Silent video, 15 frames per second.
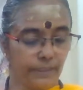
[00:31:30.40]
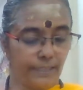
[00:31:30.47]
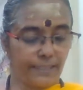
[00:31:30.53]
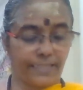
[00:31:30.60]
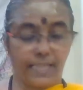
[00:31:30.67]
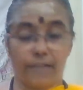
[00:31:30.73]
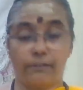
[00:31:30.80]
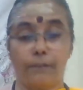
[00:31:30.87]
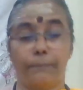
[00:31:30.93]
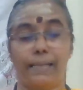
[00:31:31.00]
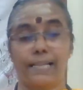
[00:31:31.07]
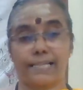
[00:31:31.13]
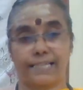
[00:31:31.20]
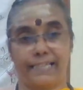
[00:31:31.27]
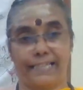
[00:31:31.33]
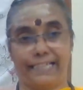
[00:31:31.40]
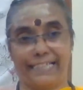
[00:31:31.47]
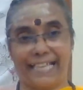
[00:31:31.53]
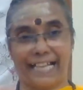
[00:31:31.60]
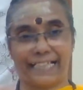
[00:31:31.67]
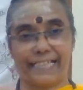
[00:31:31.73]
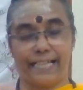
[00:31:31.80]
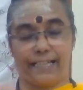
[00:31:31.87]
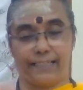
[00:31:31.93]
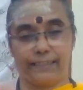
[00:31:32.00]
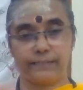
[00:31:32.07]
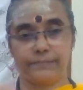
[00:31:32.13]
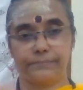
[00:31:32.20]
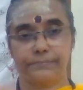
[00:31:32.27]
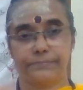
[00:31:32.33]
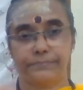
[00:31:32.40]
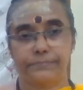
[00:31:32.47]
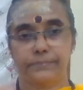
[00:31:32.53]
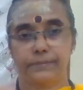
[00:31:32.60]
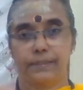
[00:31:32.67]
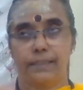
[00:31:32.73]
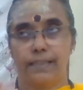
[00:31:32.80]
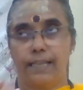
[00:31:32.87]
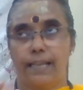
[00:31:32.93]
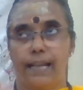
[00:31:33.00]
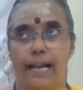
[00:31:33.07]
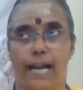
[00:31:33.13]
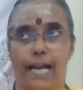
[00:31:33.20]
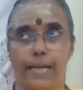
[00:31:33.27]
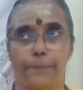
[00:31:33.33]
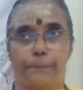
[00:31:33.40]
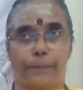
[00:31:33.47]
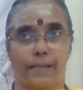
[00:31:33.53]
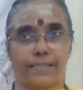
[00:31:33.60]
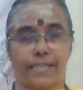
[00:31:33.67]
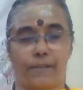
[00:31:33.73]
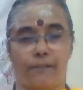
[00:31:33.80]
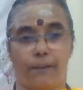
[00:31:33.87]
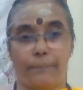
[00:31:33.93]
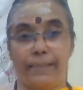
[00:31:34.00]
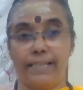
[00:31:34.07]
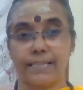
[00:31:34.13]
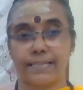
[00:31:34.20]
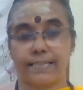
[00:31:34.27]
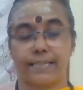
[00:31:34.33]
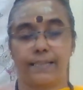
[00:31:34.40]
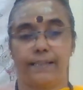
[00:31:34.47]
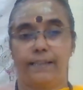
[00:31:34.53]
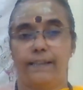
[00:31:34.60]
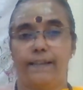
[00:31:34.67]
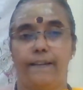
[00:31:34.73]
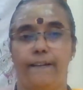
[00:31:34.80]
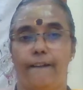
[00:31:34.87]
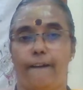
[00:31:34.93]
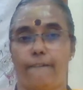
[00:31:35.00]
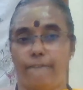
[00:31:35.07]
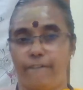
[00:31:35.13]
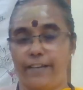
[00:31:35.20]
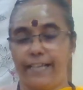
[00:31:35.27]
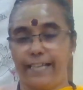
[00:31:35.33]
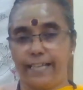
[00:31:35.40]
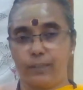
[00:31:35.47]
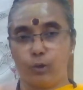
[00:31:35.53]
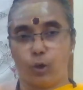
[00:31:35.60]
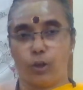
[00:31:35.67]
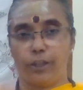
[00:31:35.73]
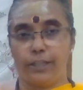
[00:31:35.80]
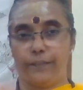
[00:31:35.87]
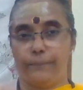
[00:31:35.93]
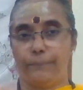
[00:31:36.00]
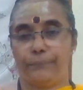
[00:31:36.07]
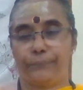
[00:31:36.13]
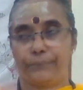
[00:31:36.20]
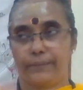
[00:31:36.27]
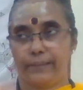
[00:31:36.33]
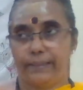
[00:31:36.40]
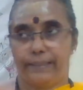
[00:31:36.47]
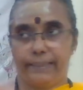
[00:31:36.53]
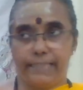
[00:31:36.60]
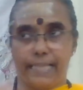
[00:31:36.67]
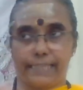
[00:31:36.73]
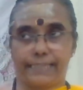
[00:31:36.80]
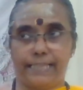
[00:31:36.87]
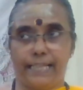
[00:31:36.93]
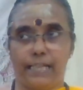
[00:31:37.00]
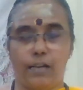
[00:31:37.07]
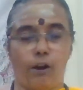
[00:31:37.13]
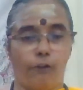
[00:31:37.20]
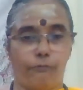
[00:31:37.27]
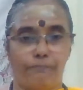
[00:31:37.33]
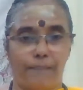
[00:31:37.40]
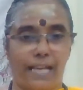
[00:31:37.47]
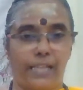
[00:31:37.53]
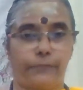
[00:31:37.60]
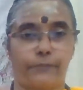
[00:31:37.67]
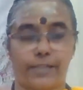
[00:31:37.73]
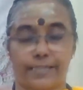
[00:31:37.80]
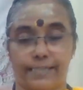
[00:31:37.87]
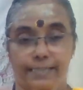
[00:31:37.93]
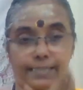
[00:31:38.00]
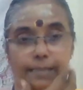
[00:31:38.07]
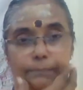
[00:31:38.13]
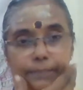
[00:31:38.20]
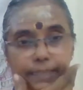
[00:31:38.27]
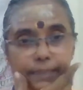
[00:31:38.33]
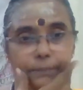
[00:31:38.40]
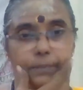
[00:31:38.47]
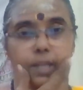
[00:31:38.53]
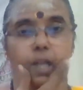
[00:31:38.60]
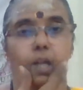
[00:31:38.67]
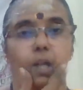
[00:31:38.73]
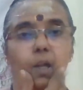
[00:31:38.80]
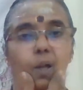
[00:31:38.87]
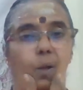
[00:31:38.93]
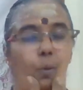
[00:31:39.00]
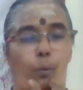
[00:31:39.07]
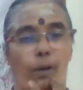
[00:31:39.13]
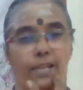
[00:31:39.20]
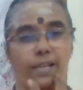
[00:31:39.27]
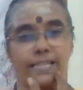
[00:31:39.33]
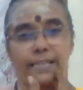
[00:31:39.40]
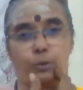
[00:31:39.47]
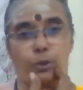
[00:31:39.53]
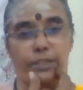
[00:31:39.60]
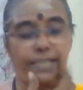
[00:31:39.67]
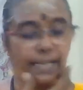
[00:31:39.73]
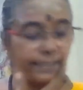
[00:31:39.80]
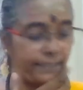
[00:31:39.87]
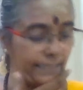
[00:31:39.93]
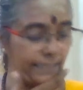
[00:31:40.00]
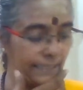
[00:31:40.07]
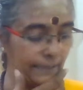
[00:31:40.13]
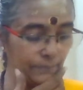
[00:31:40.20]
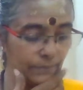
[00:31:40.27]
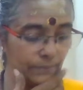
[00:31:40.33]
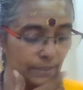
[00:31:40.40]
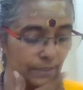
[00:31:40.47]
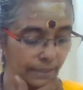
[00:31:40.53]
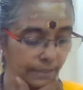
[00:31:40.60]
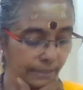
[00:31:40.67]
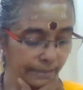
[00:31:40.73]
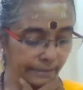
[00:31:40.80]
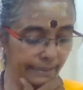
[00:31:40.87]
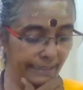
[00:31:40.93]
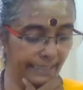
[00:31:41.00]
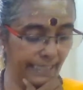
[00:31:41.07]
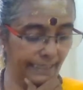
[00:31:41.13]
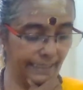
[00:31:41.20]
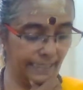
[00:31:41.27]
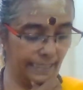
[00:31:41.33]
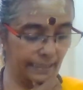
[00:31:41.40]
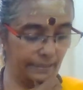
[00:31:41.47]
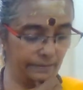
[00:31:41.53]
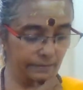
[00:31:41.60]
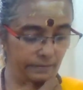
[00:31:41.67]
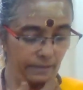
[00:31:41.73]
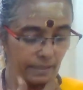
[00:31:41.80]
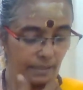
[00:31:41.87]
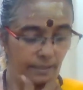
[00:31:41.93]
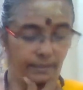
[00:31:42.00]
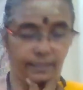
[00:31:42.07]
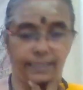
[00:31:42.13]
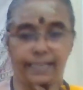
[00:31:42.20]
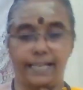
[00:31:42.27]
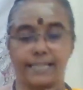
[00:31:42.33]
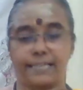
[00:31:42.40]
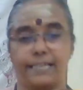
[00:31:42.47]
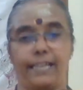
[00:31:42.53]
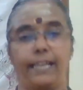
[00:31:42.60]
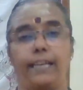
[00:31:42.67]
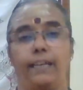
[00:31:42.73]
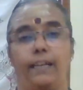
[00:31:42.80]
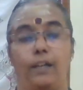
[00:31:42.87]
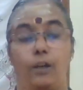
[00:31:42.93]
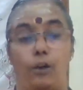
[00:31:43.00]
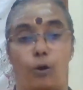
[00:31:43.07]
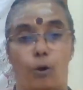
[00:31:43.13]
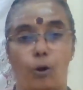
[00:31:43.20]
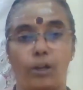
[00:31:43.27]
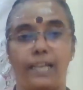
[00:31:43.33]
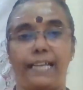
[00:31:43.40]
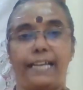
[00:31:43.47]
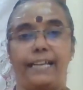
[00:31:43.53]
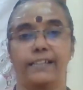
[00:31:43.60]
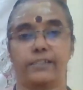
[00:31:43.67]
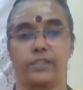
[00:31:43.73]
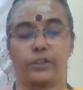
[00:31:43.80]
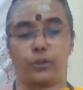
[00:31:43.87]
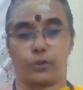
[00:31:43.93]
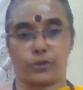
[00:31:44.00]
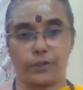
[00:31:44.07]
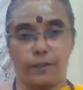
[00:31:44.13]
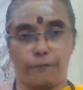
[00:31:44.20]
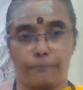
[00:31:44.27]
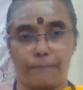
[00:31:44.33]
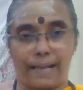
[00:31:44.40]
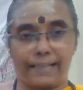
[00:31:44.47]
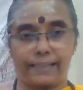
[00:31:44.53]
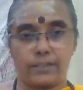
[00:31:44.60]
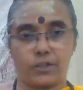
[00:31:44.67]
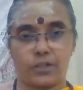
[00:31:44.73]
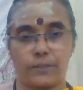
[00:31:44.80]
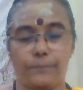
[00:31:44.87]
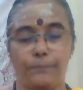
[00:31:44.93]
Sava means yajna, and prasava means a very good yajna of manifesting something. What is a good yajna? The yajna is the holy institution of marriage